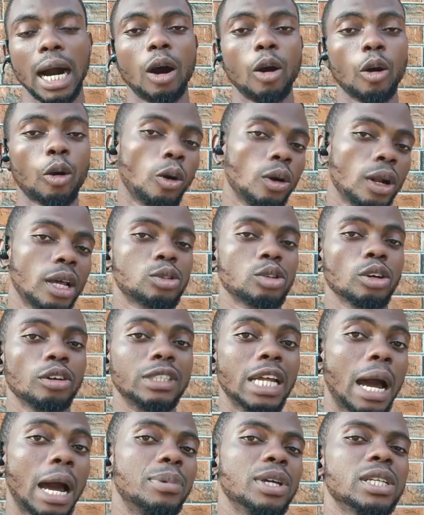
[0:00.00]
occurrence of
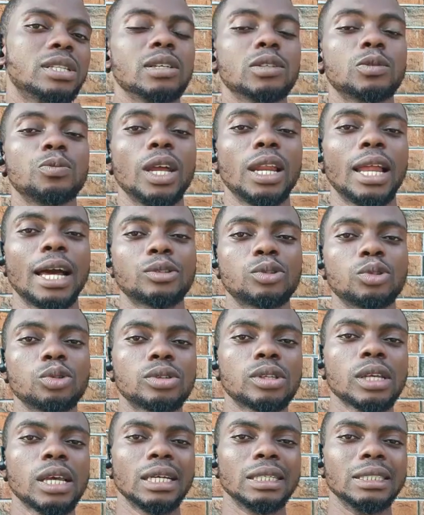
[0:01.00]
diabetes
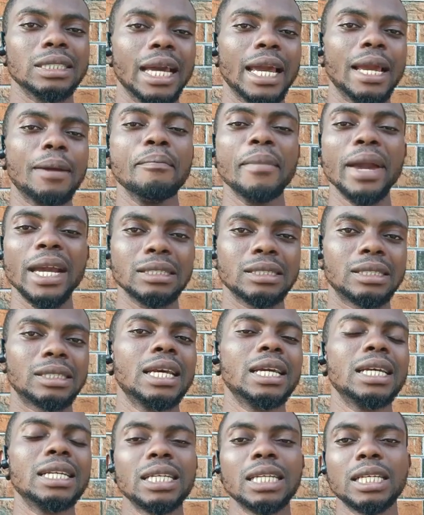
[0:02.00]
mellitus, then
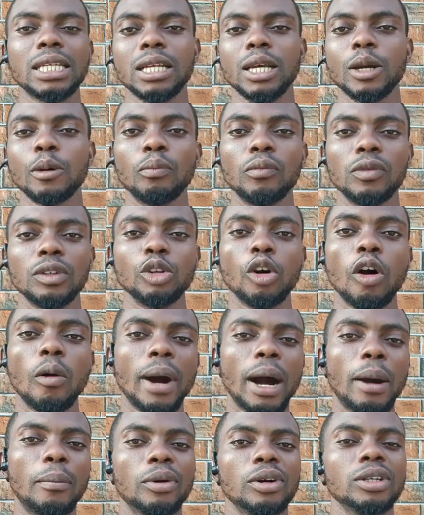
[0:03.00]
maintaining
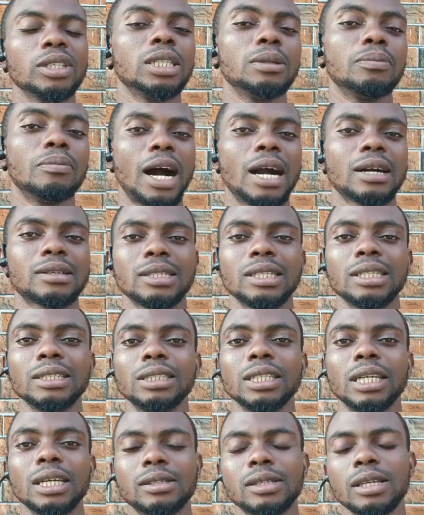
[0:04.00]
normal body mass
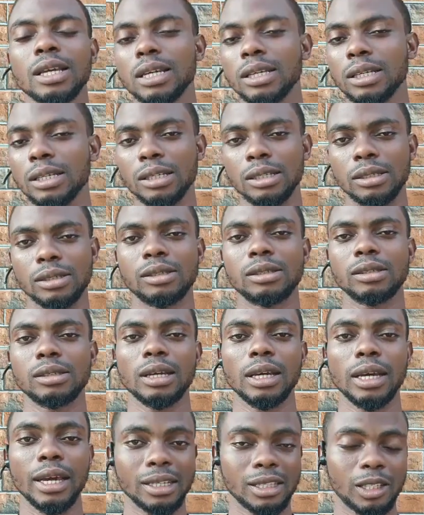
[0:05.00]
index is
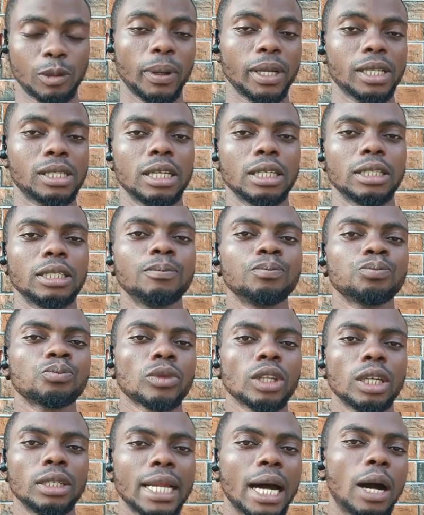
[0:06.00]
expected.
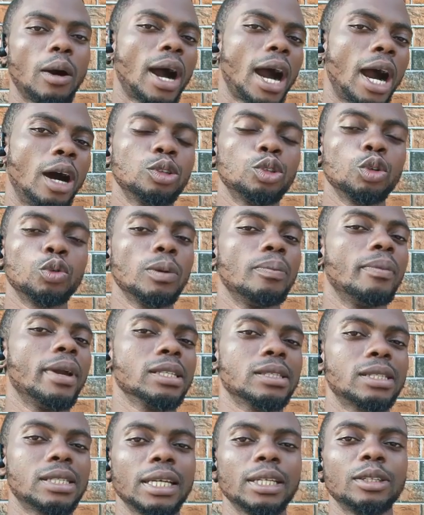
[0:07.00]
Now, how do we
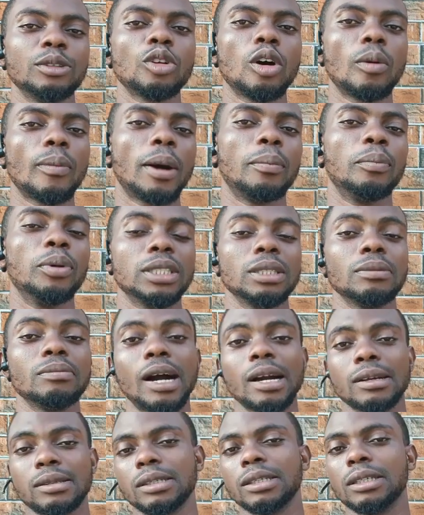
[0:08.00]
maintain normal body
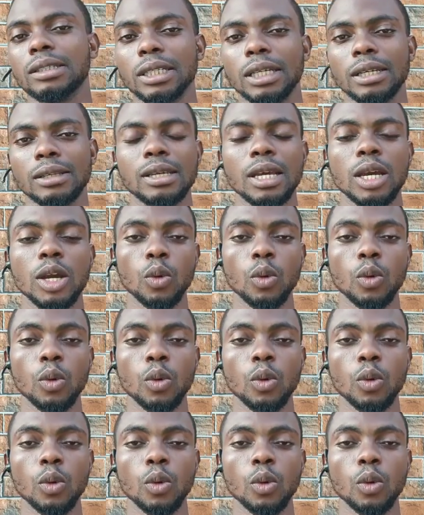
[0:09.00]
mass index?